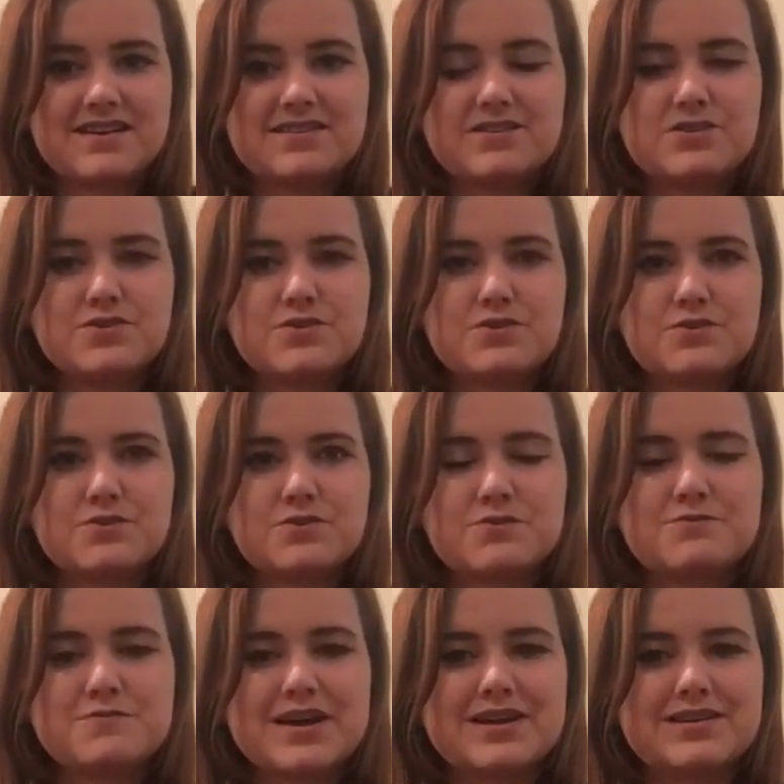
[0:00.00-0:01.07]
you
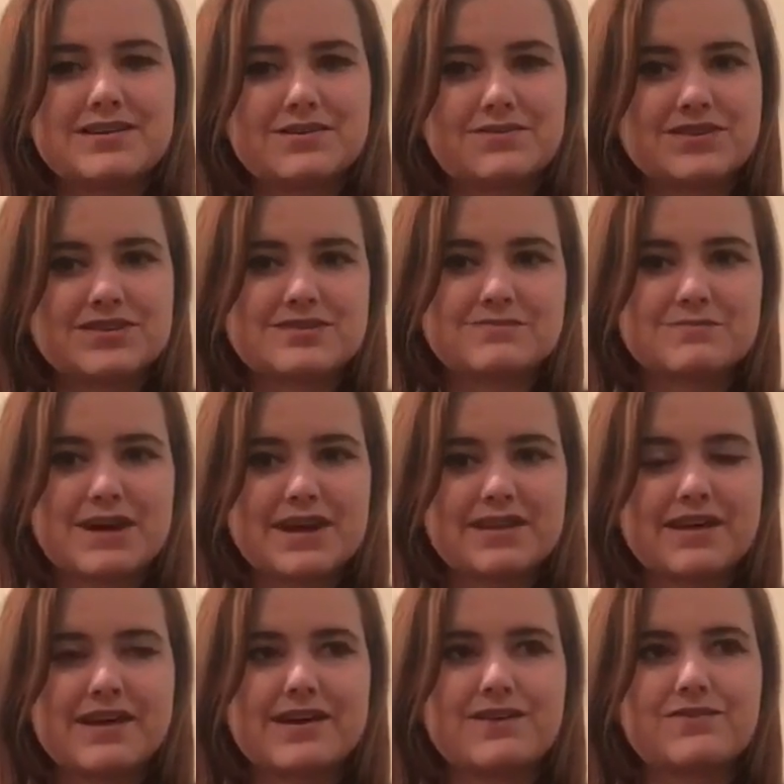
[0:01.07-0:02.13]
made a difference in my
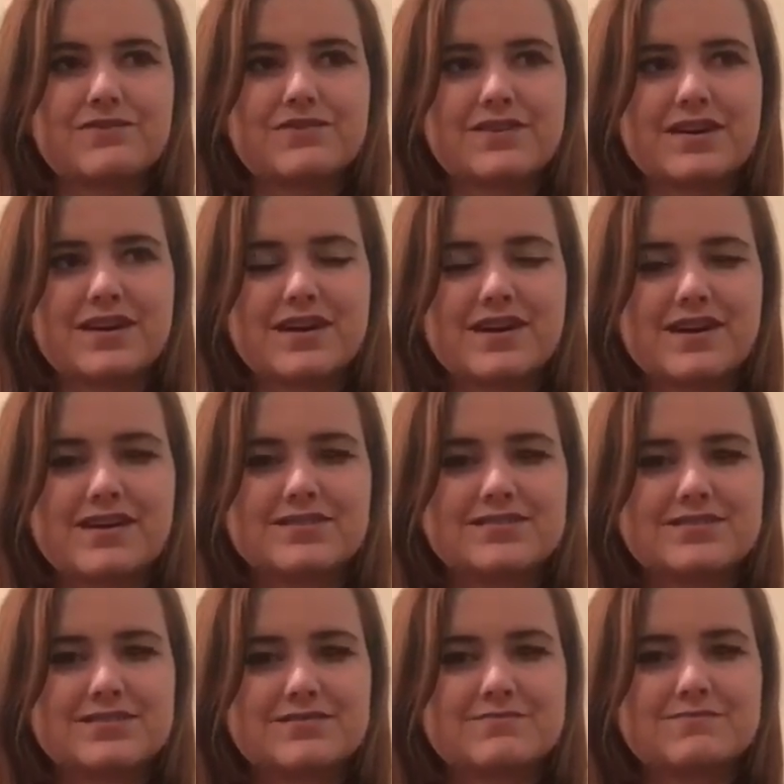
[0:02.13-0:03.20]
life,
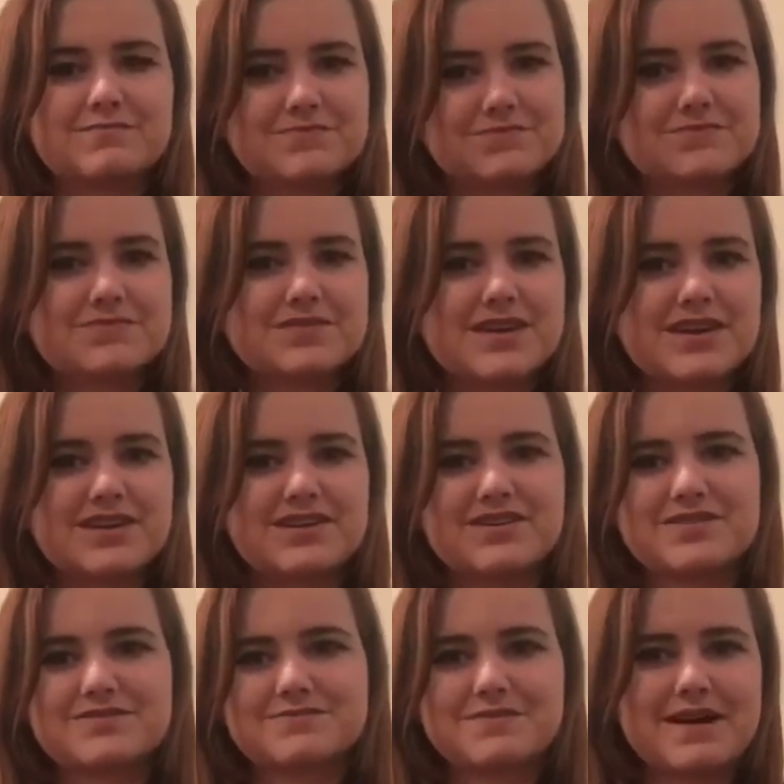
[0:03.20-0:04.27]
and thank
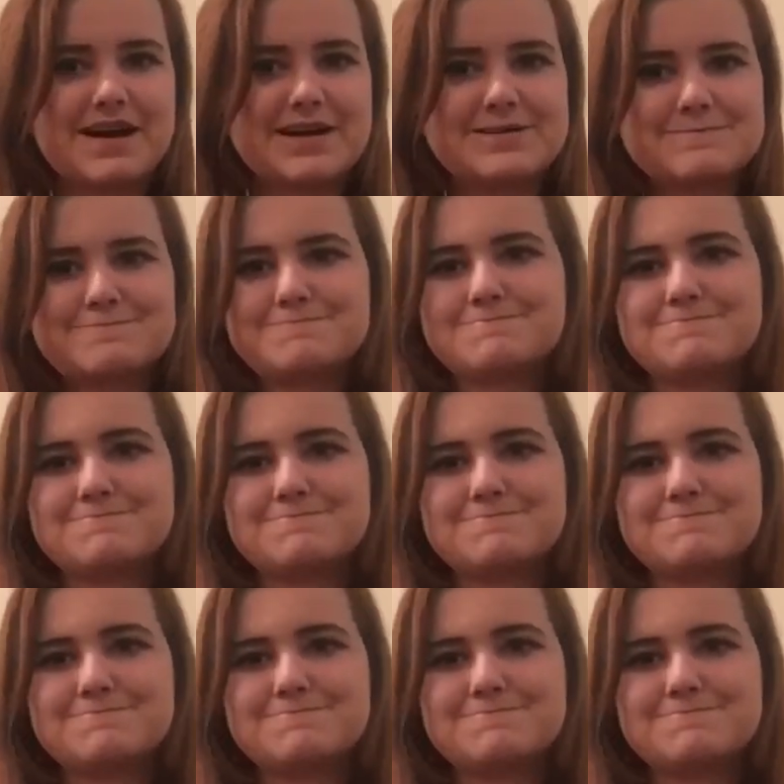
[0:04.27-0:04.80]
you. I